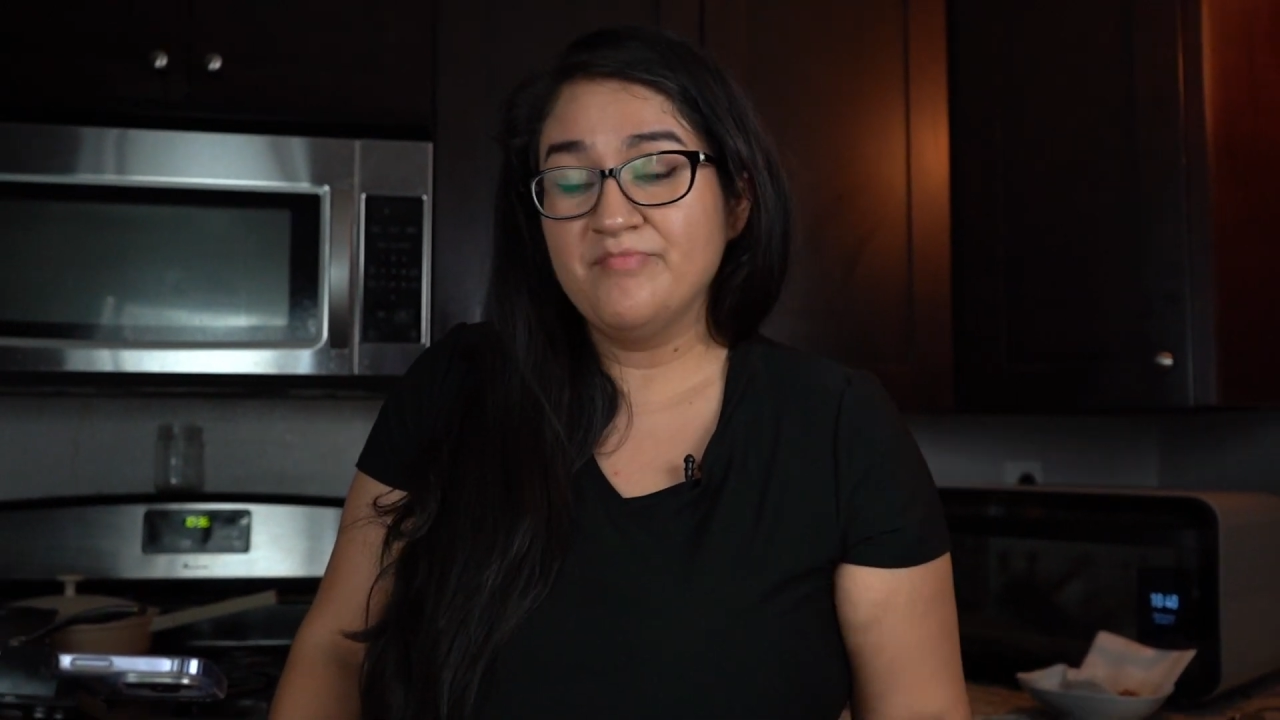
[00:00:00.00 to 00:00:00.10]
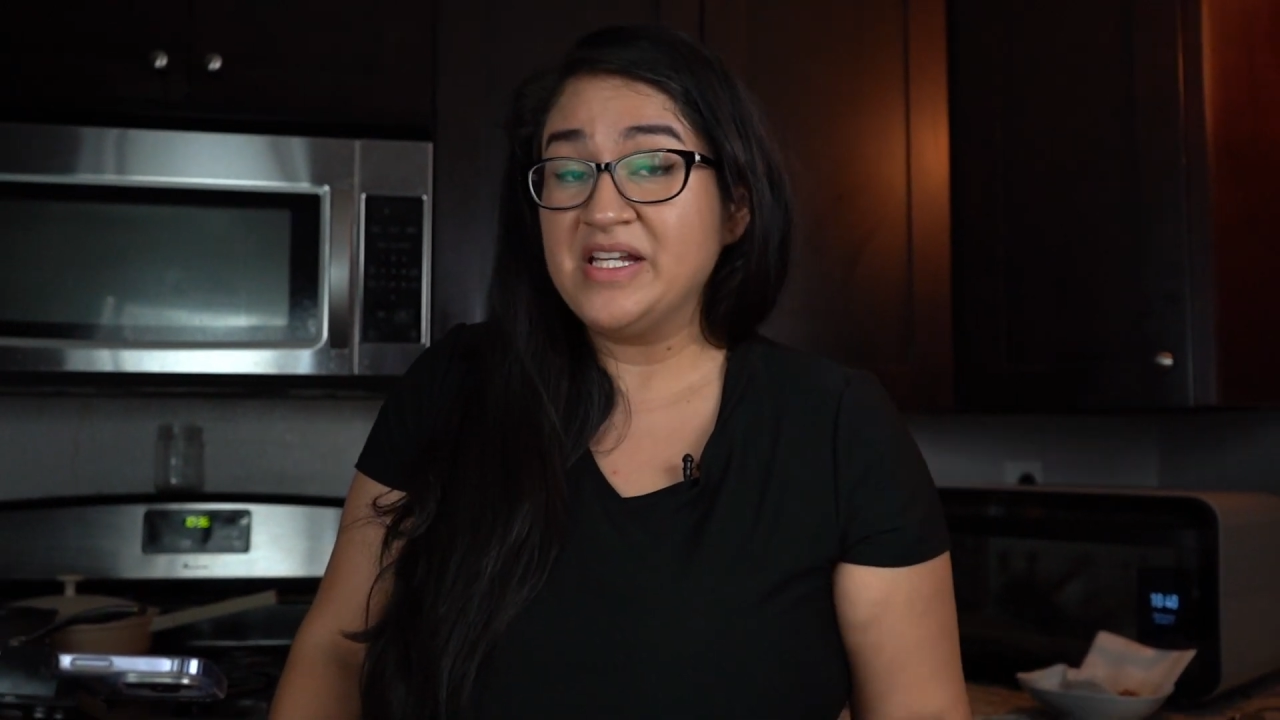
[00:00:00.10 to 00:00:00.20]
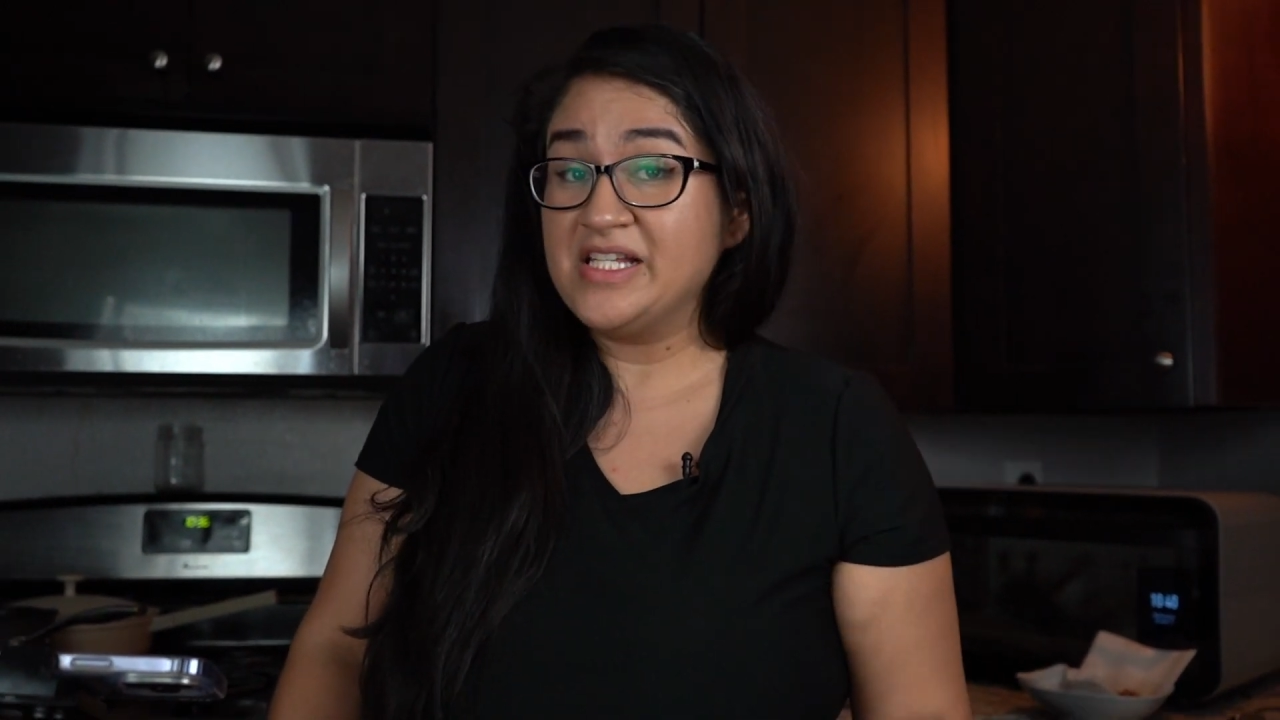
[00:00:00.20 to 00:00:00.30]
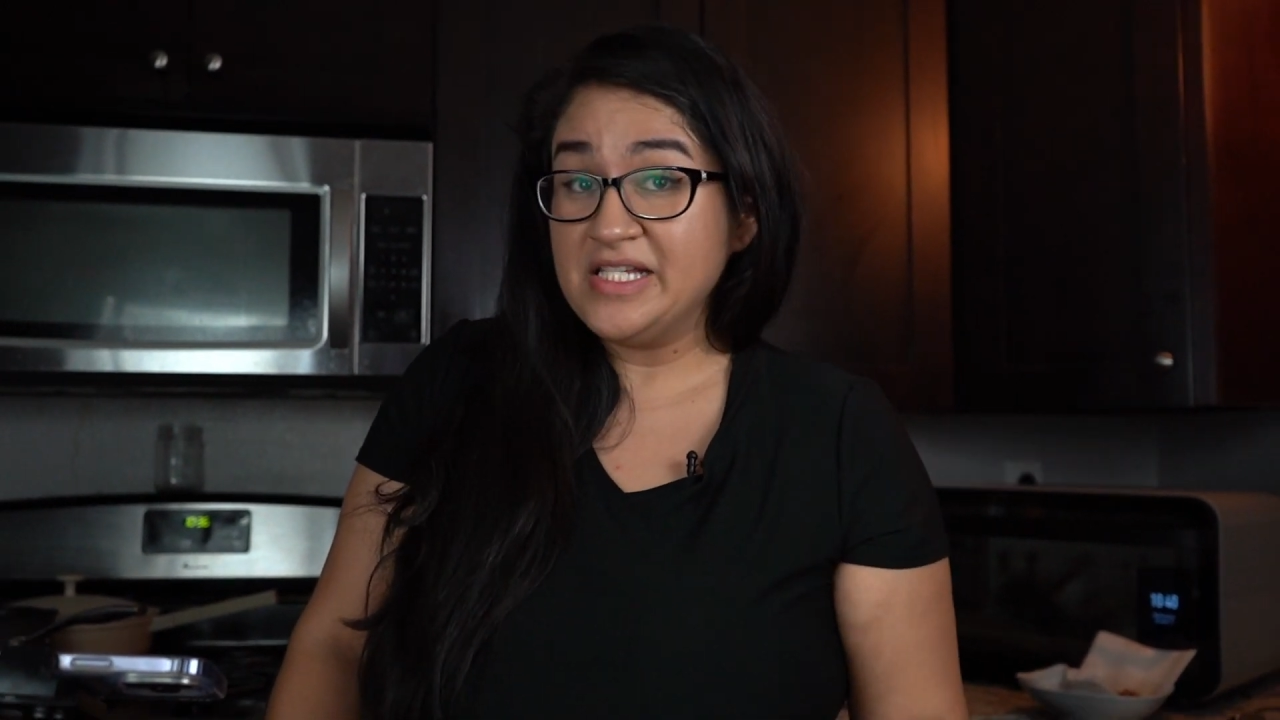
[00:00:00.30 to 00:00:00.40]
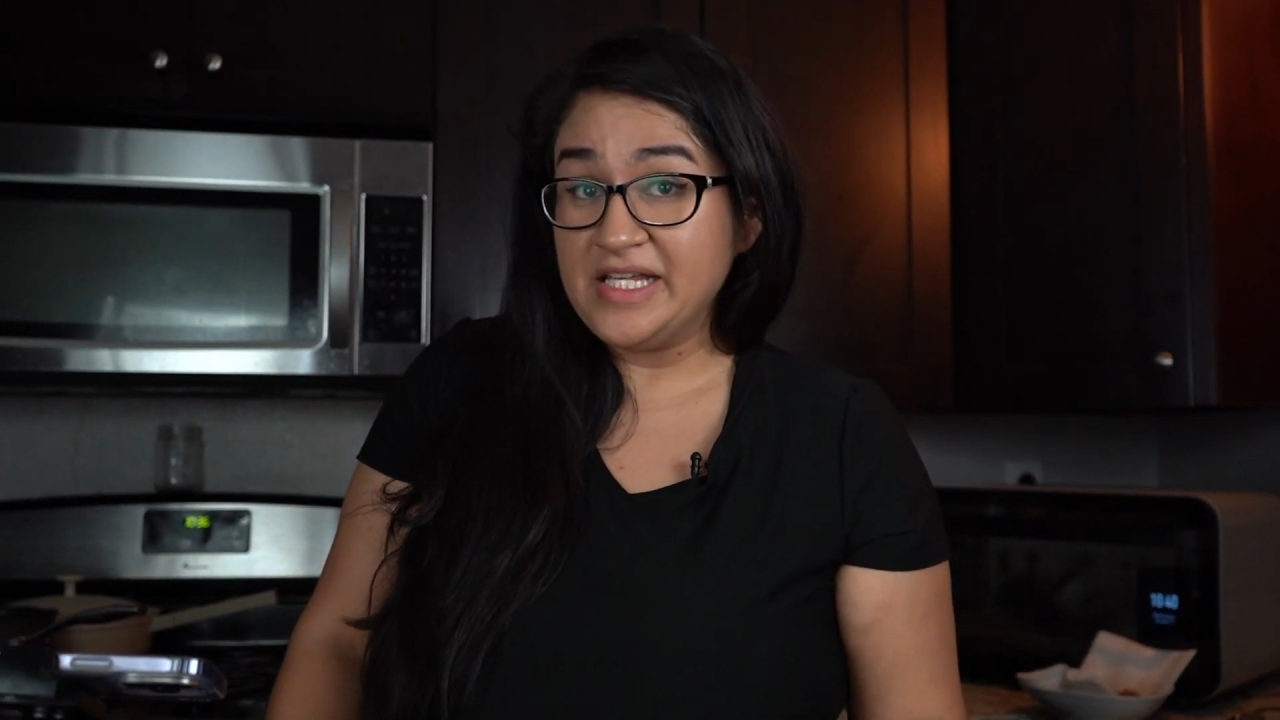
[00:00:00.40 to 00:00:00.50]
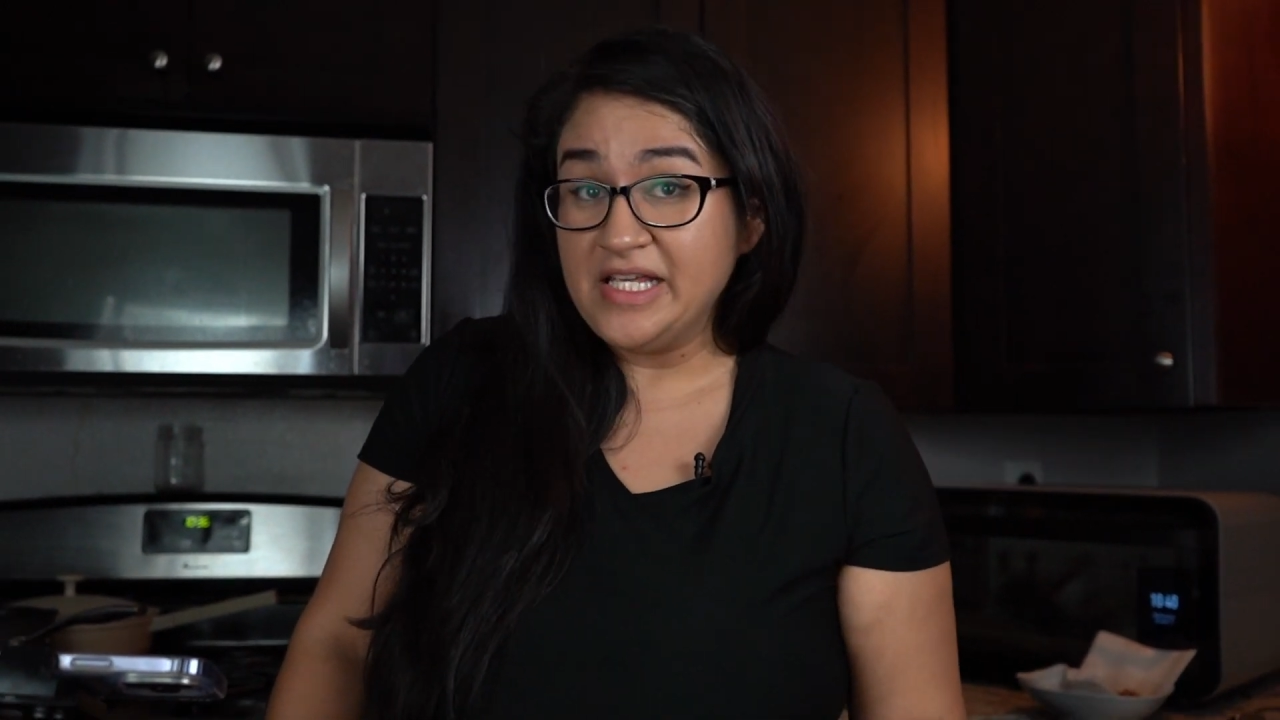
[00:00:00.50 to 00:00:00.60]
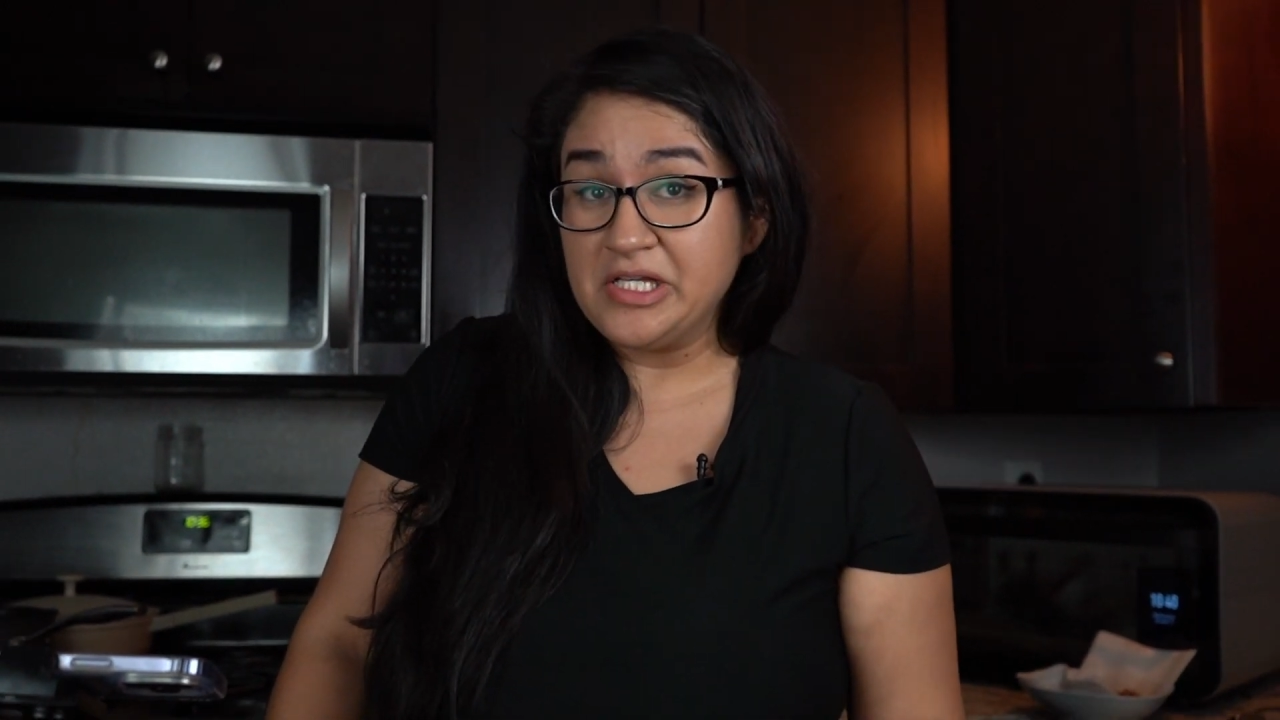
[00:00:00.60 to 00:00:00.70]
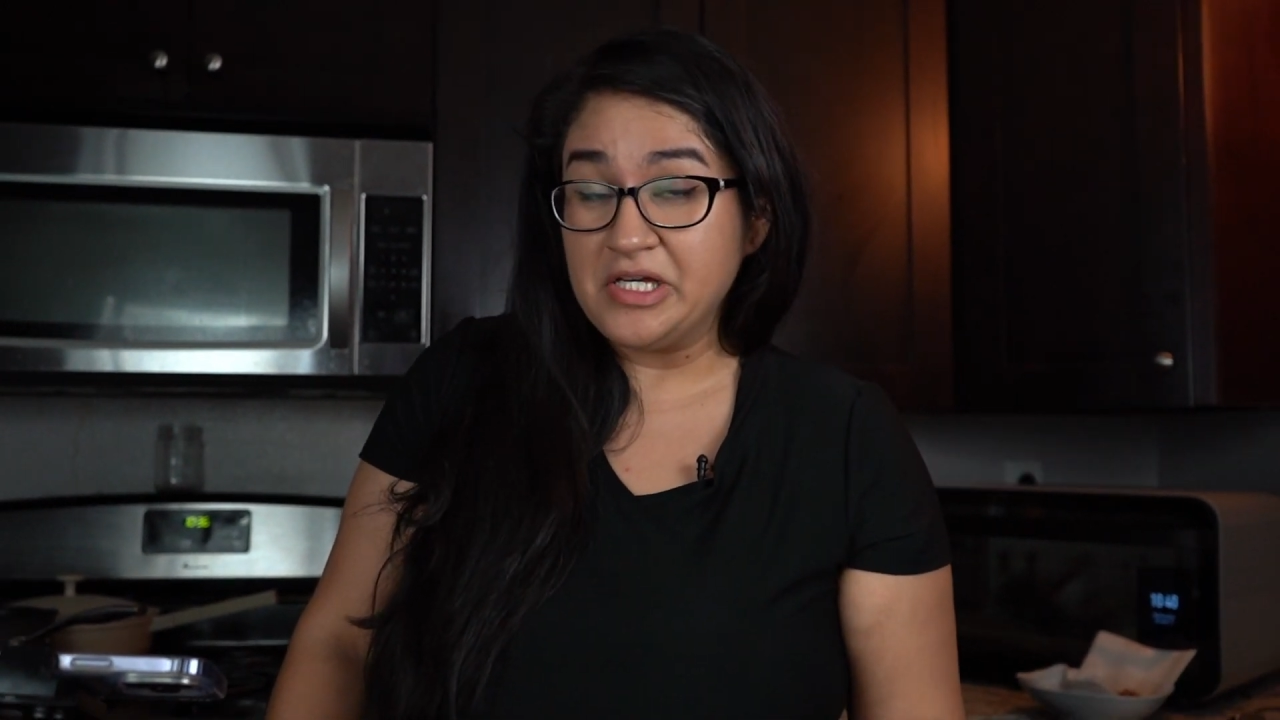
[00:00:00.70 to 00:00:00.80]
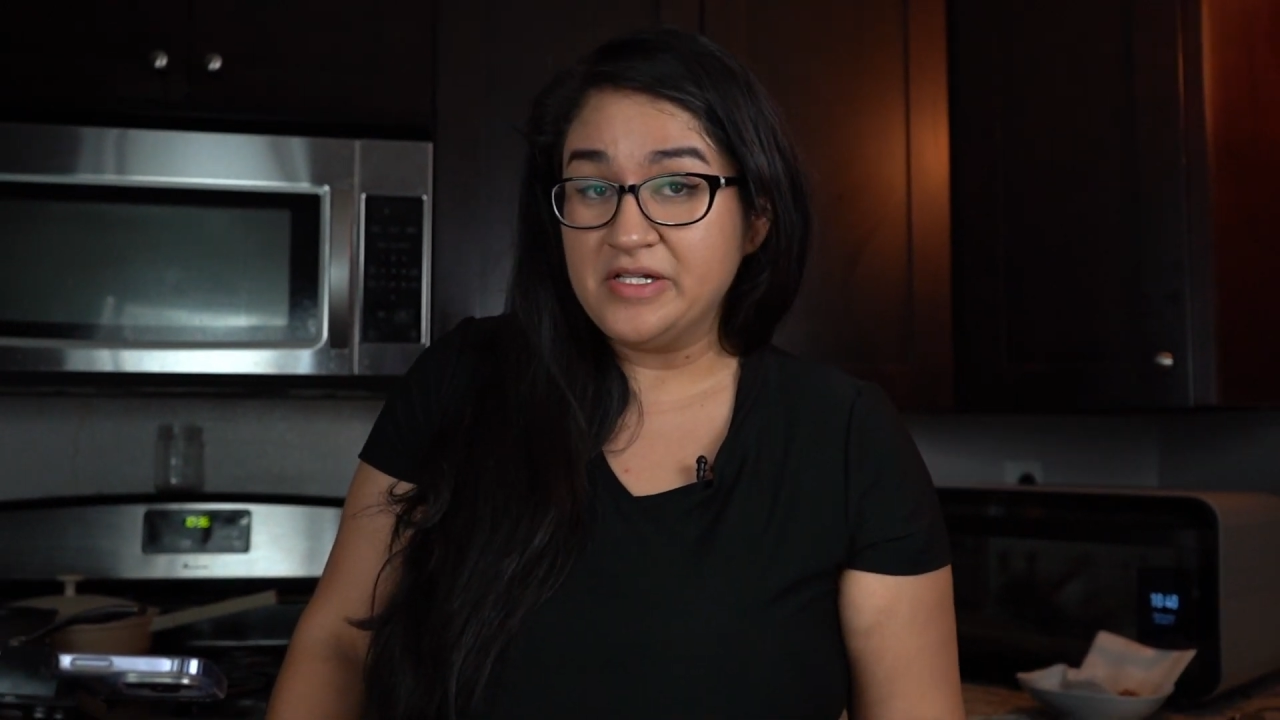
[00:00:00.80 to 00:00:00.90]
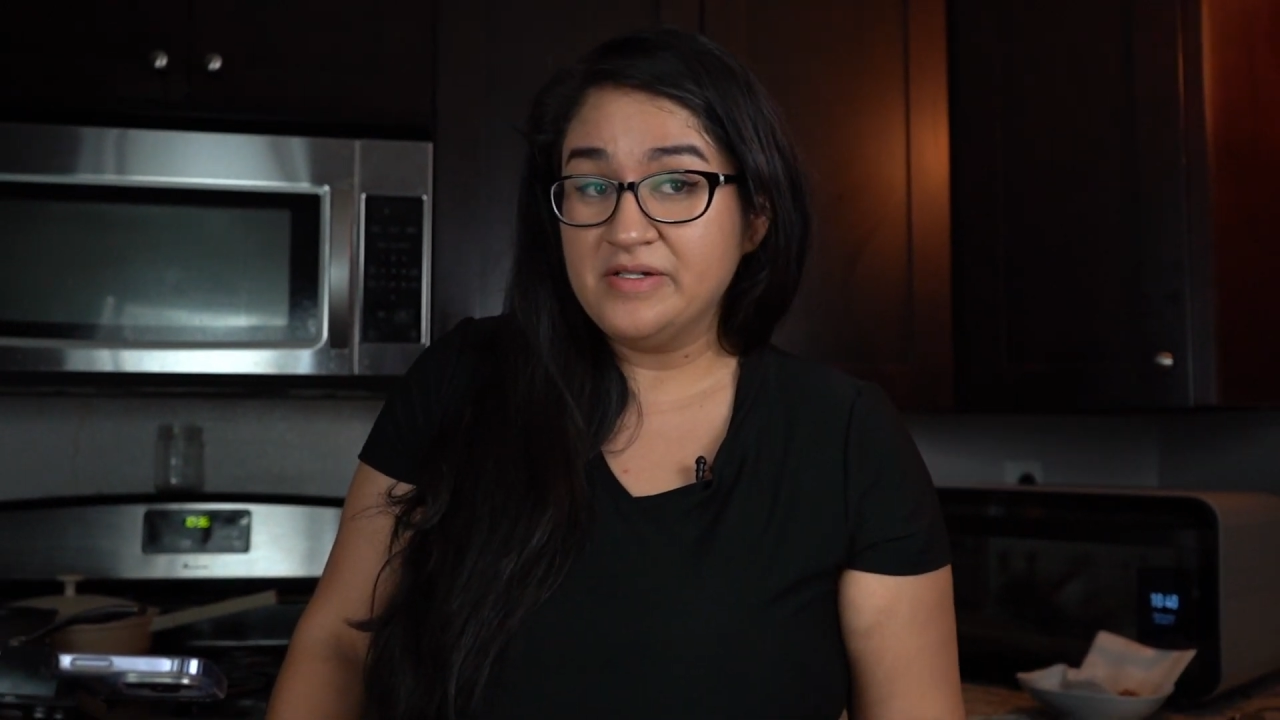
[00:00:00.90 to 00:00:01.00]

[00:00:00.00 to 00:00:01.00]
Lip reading: but it does taste good.